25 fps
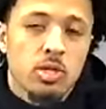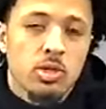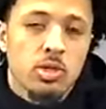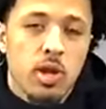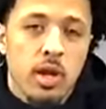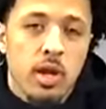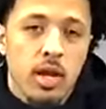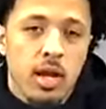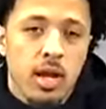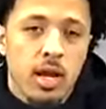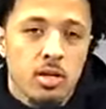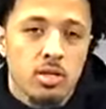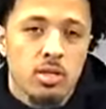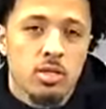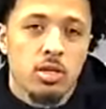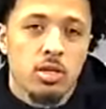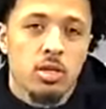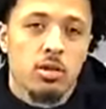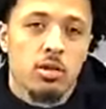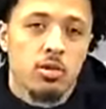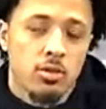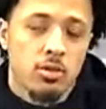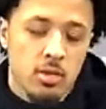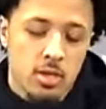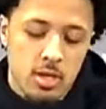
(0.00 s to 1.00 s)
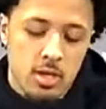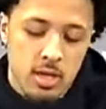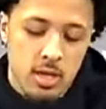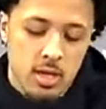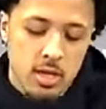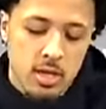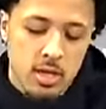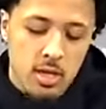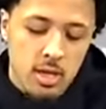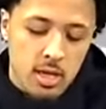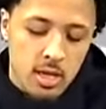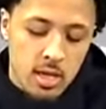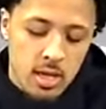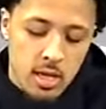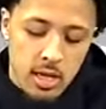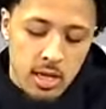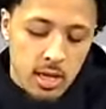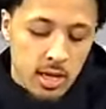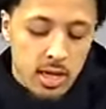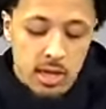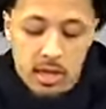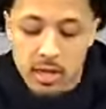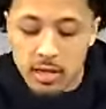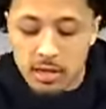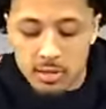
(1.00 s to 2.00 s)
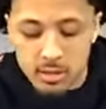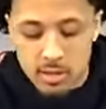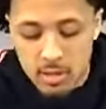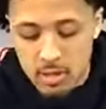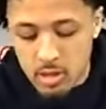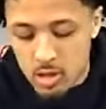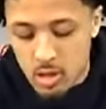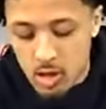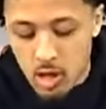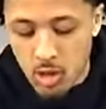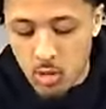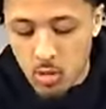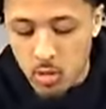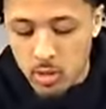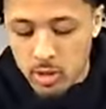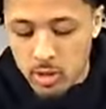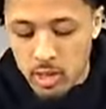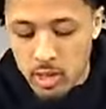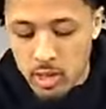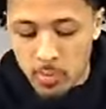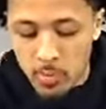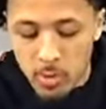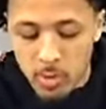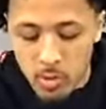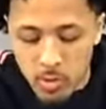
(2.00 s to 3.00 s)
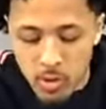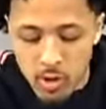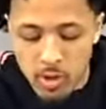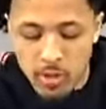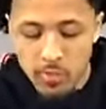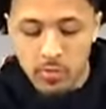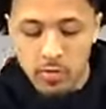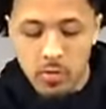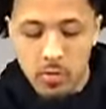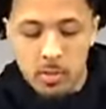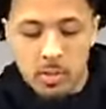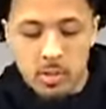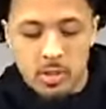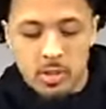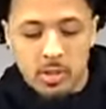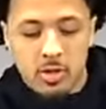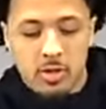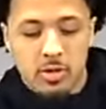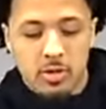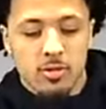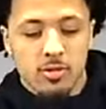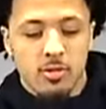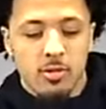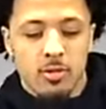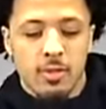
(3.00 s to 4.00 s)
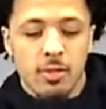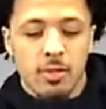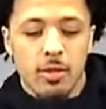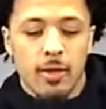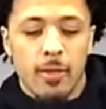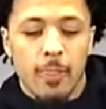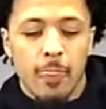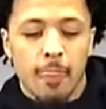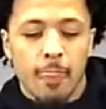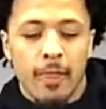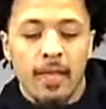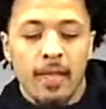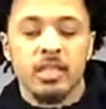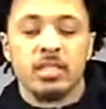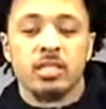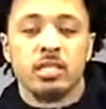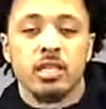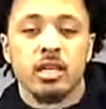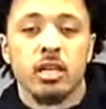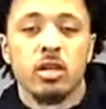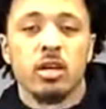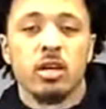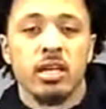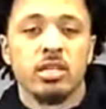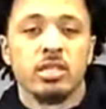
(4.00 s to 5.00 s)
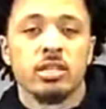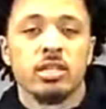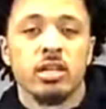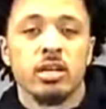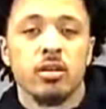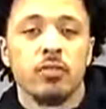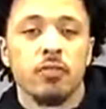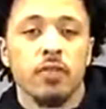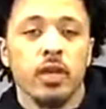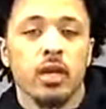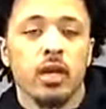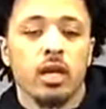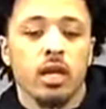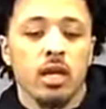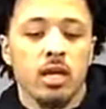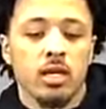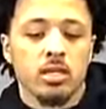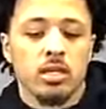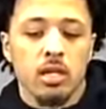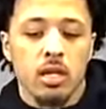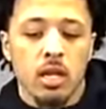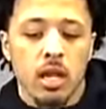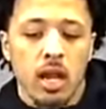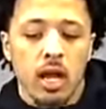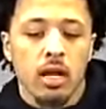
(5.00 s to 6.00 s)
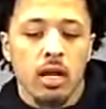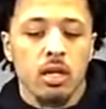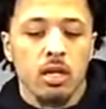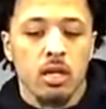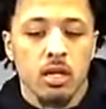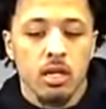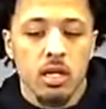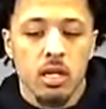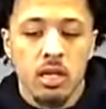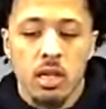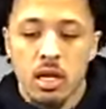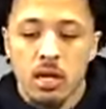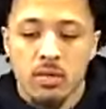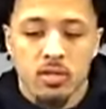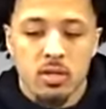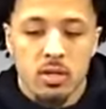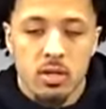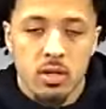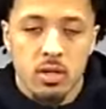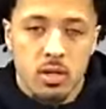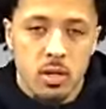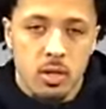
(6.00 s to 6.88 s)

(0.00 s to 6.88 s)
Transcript: to try it out. So, and you know, it worked out pretty well for me. So he's still vegan. He's still liking it. He loves it.